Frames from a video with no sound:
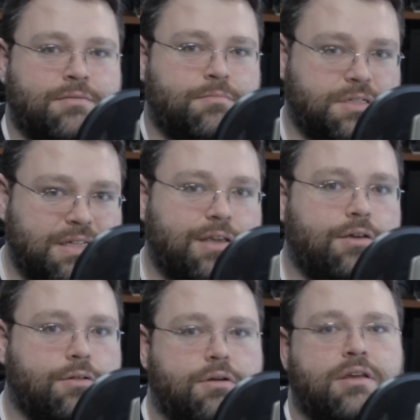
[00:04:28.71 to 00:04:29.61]

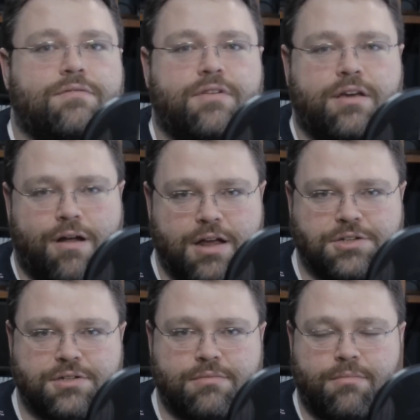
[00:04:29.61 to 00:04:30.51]
particular
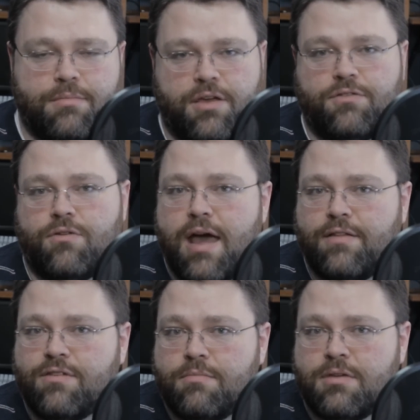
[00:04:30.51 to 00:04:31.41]
configuration because you
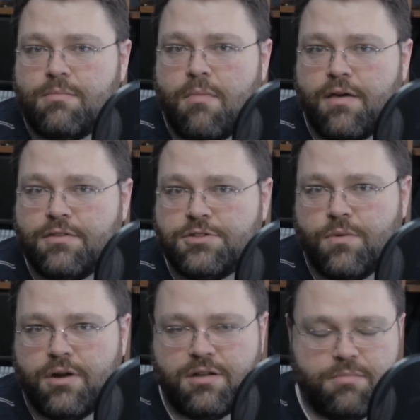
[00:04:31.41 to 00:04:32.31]
had something in mind that you
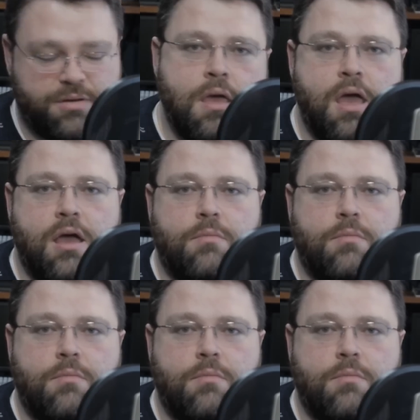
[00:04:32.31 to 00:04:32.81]
wanted to build.